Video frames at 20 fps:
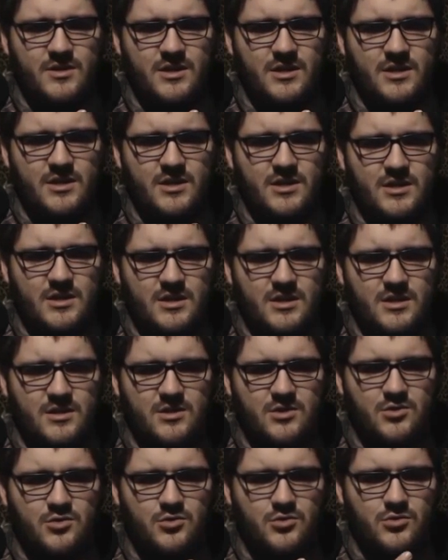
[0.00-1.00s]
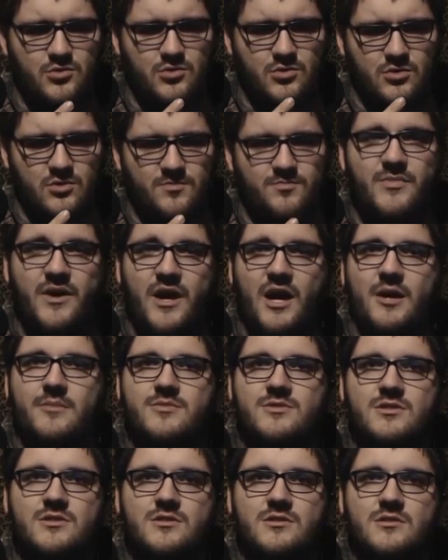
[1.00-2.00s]
the Google
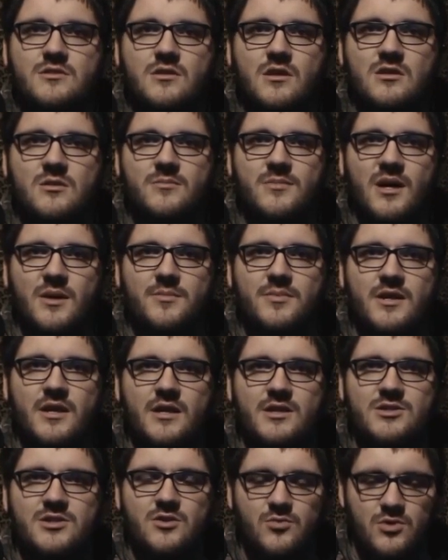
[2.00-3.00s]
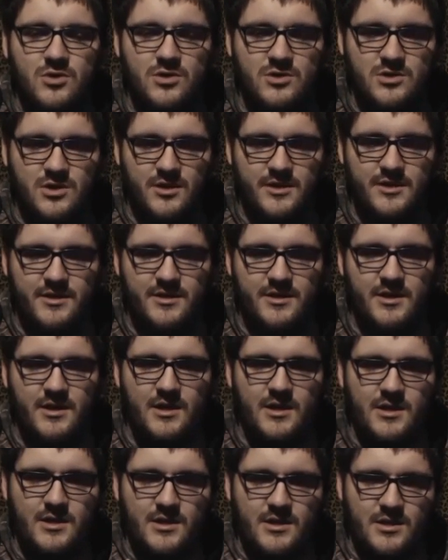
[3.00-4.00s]
Maps on the mapping actually works on it.
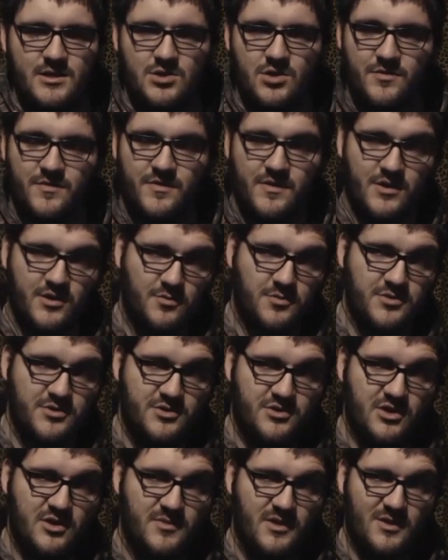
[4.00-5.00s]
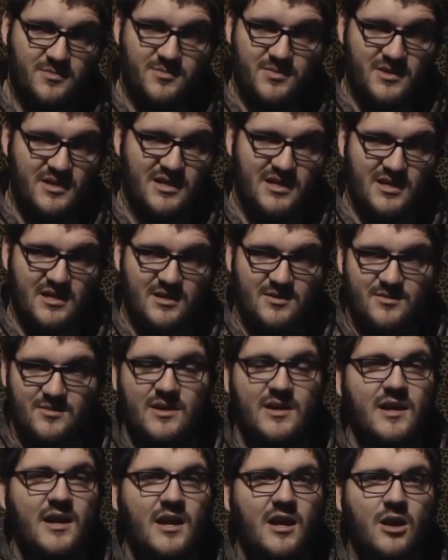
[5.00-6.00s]
So I figured
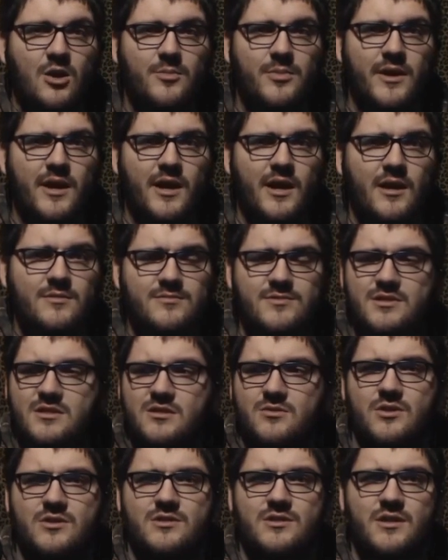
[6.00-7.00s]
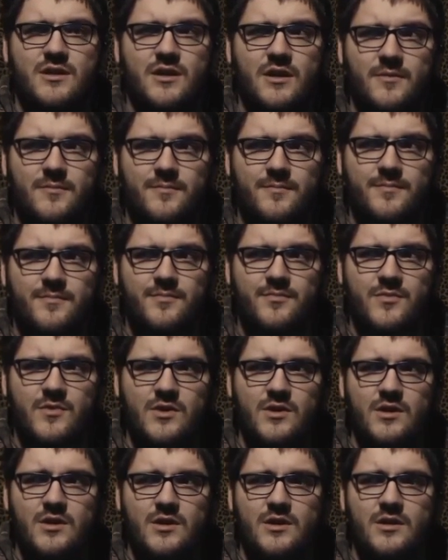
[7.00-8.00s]
OpenStreetMap, I'll help it out, see what's there.
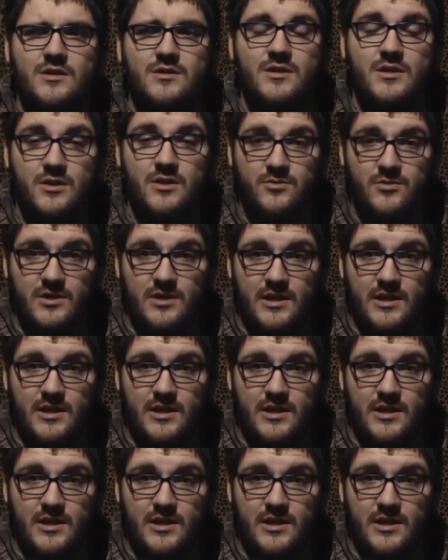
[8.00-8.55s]
Then I